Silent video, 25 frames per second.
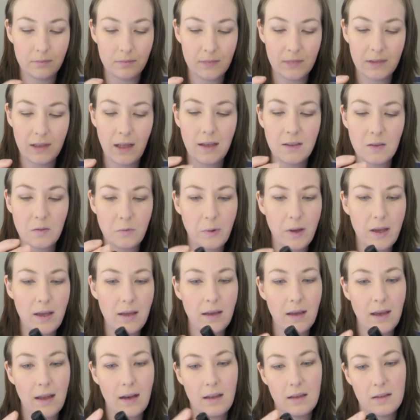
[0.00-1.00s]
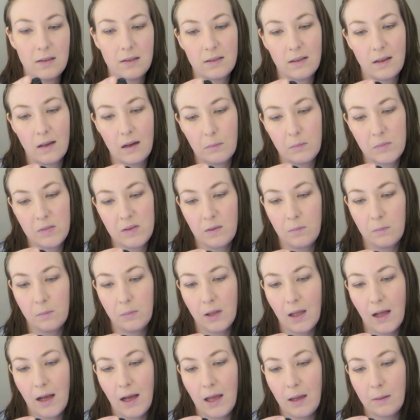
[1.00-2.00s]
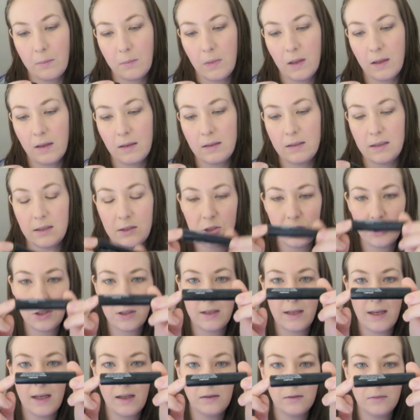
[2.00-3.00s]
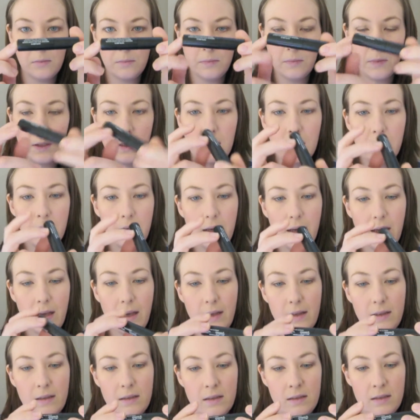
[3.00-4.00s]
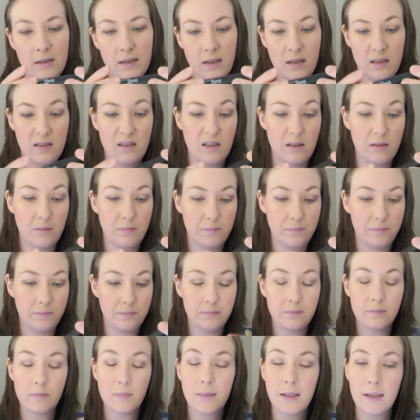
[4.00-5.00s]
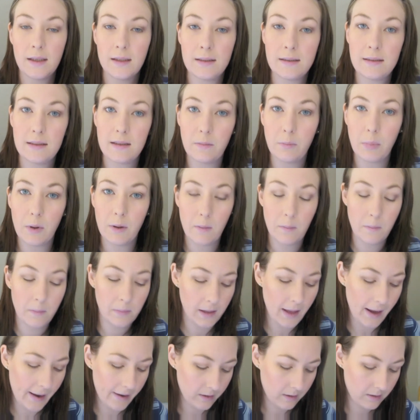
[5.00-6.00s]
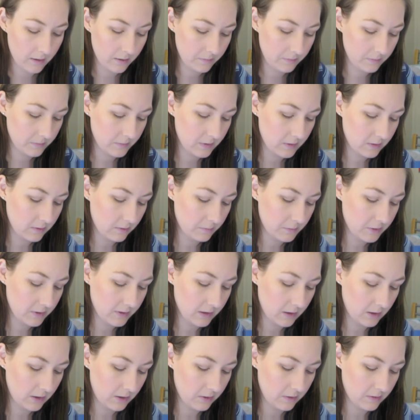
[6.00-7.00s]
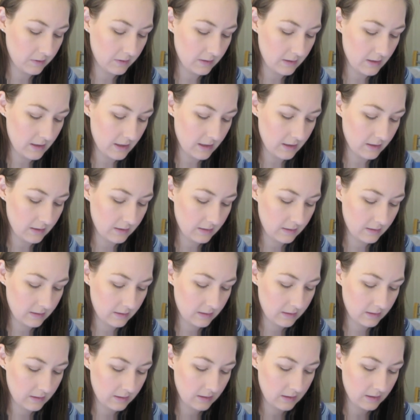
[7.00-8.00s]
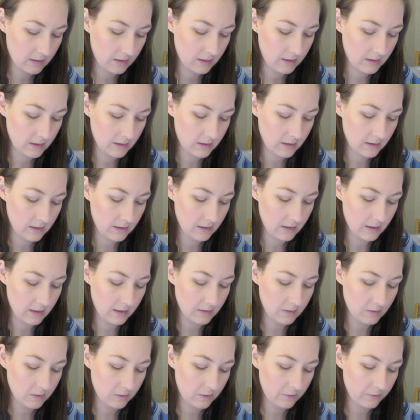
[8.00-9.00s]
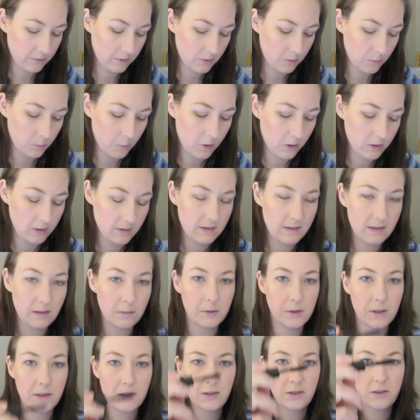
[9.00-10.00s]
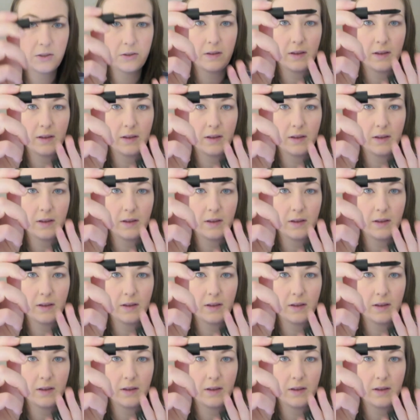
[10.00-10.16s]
last week, and it's Sublime de Chanel, and it is in deep black. So I'm just going to use this. It's sort of got a wand similar to